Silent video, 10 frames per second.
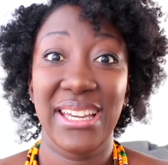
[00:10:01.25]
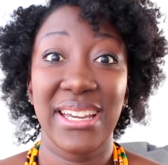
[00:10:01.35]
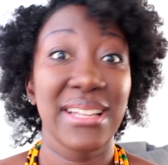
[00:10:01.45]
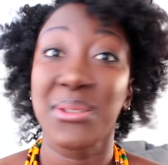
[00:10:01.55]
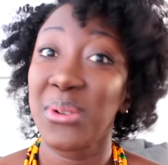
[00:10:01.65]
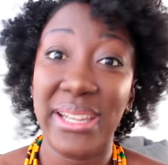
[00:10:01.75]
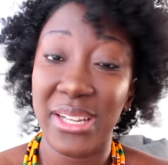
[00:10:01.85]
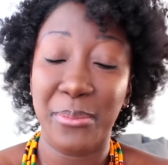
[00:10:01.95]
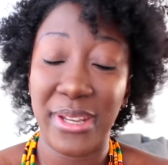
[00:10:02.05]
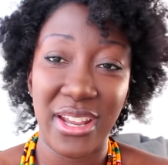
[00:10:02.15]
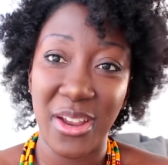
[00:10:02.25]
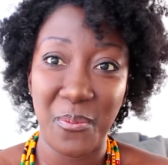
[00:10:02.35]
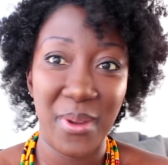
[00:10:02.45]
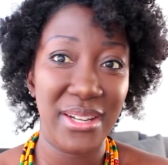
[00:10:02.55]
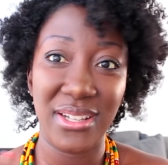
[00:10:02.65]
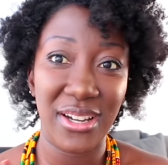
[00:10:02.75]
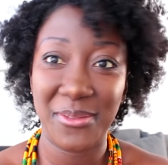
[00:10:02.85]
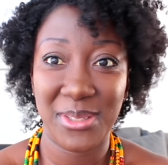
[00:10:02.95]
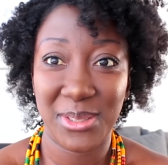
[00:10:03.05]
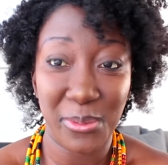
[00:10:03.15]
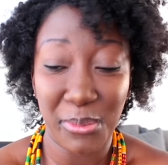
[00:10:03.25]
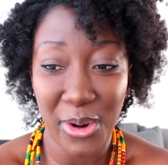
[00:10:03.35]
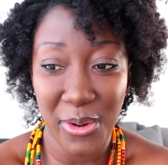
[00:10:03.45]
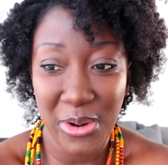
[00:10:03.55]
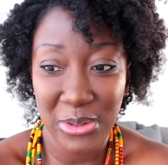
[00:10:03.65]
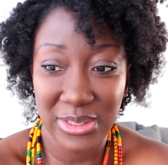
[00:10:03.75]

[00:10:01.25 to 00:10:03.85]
It will get better and better after tomorrow.